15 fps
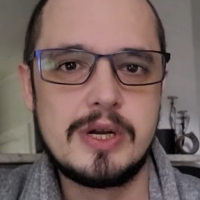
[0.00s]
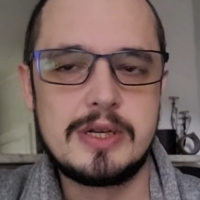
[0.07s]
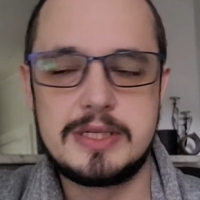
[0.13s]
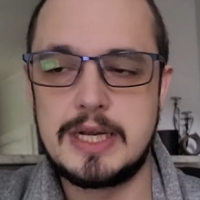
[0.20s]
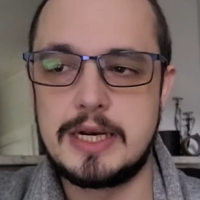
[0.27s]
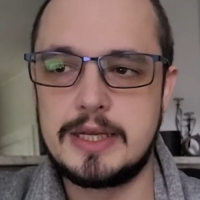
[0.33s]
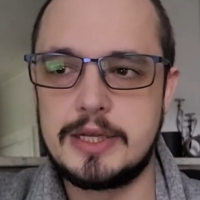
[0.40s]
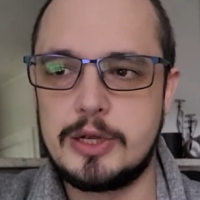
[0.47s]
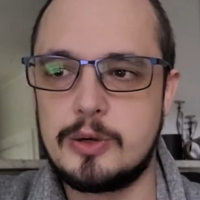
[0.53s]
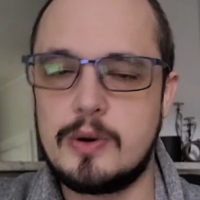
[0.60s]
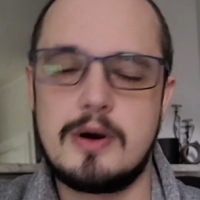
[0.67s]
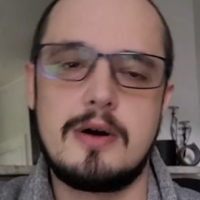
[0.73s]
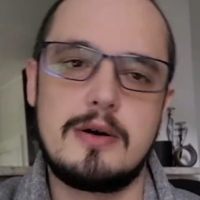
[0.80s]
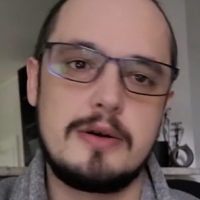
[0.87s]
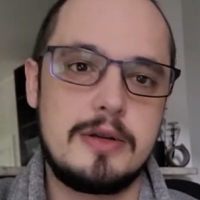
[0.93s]
telling you,
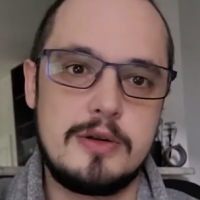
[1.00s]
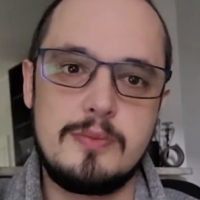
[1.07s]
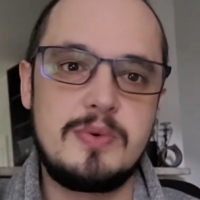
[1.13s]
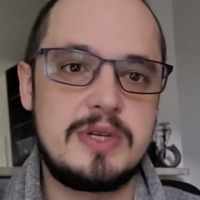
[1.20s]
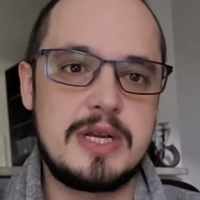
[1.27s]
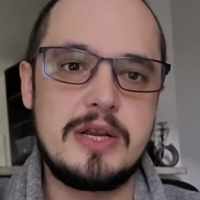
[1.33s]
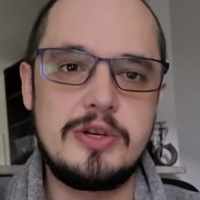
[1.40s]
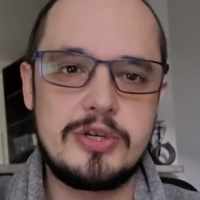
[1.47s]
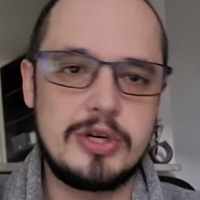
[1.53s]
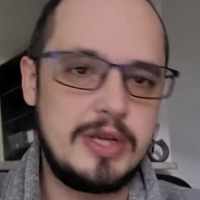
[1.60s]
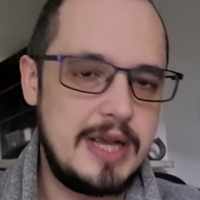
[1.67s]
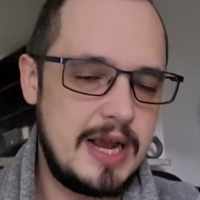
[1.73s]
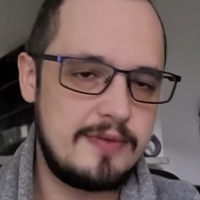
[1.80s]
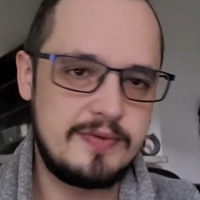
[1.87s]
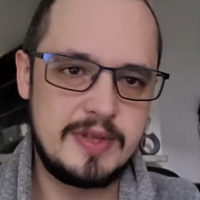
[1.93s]
oh, you potentially
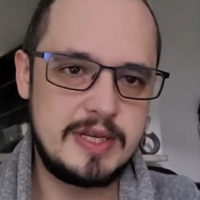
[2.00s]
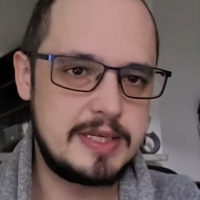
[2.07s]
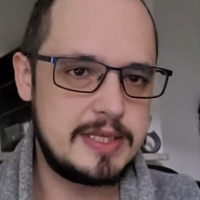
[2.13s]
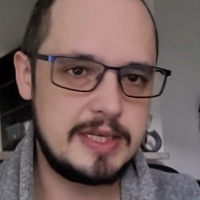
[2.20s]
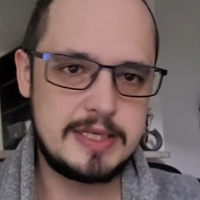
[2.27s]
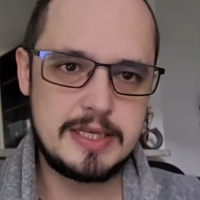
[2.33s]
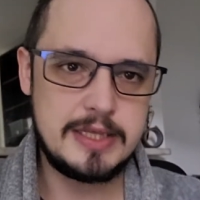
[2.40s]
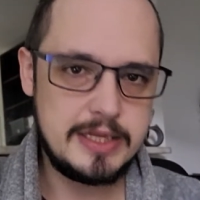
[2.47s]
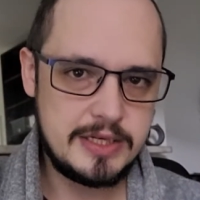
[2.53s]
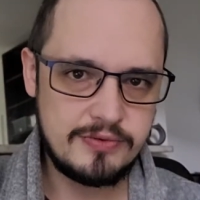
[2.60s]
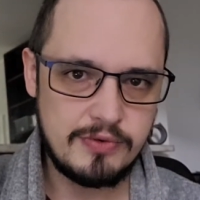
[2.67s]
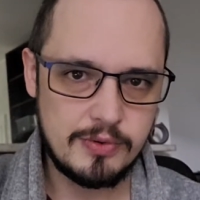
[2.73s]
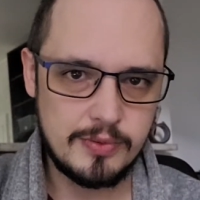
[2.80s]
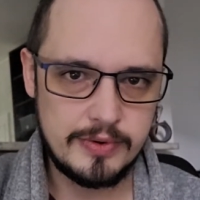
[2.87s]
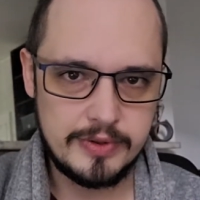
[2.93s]
have this, this and this
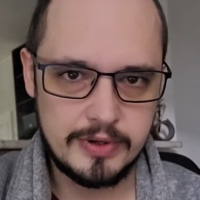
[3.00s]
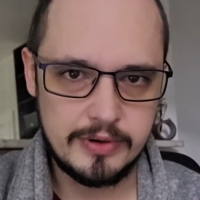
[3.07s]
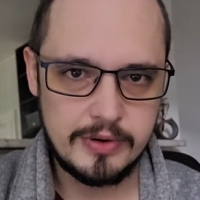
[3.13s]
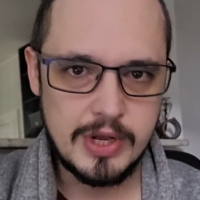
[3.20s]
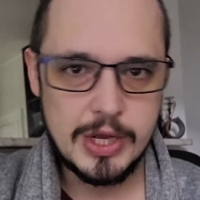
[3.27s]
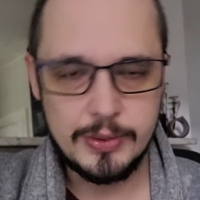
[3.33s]
wrong with you,